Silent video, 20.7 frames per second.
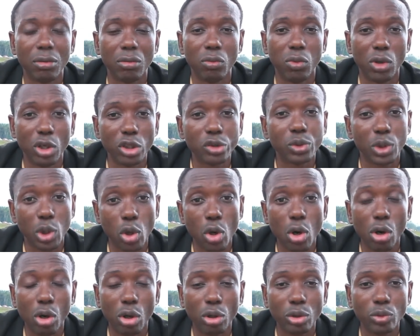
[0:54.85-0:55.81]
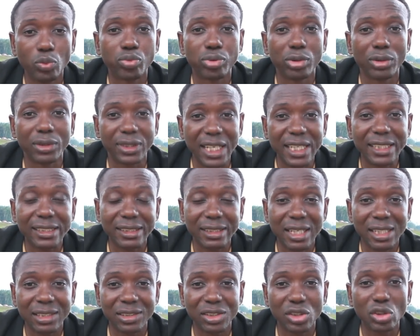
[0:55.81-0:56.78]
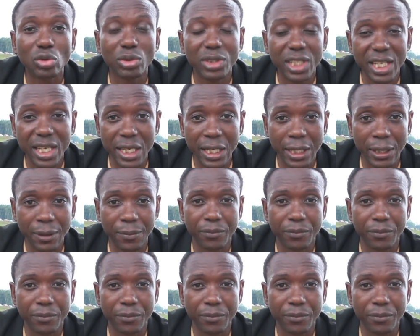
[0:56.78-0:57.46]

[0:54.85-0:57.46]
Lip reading: what we call Protestants today.